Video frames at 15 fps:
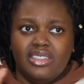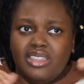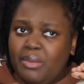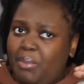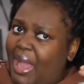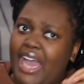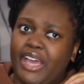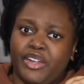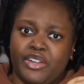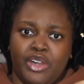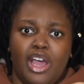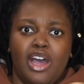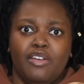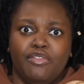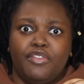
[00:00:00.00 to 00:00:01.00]
pattern
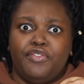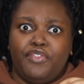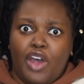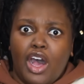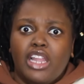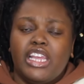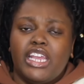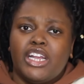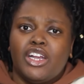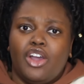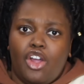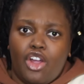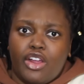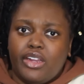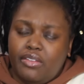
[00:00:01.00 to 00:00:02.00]
of falling
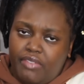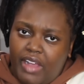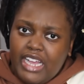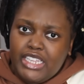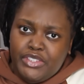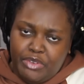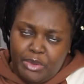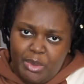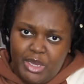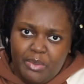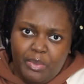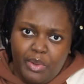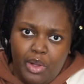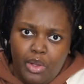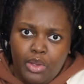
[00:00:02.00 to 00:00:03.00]
hard and fast for
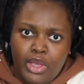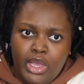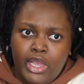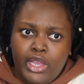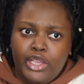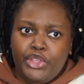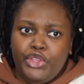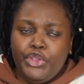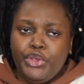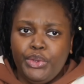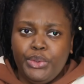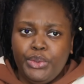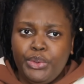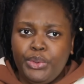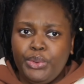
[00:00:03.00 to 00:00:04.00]
people?
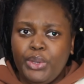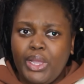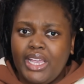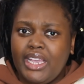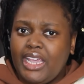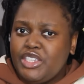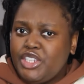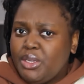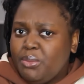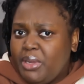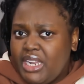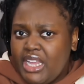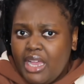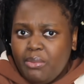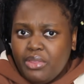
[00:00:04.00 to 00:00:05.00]
You engaging in
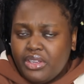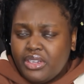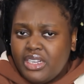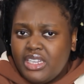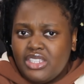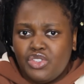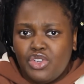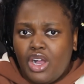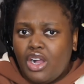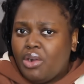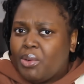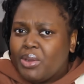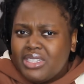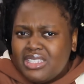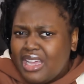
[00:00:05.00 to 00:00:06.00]
PDA with her is not
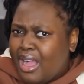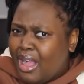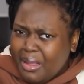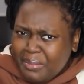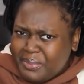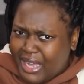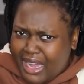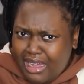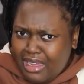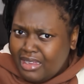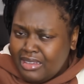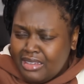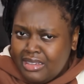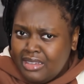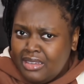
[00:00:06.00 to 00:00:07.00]
going to help that.
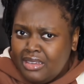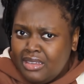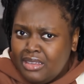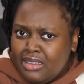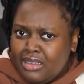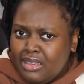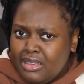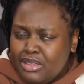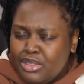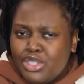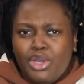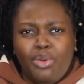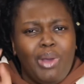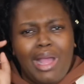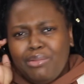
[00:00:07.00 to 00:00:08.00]
So
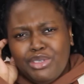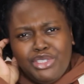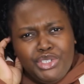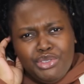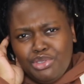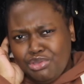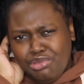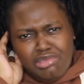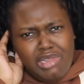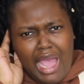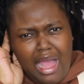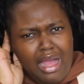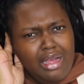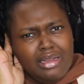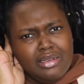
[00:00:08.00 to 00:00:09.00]
why would you do
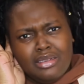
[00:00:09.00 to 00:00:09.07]
that?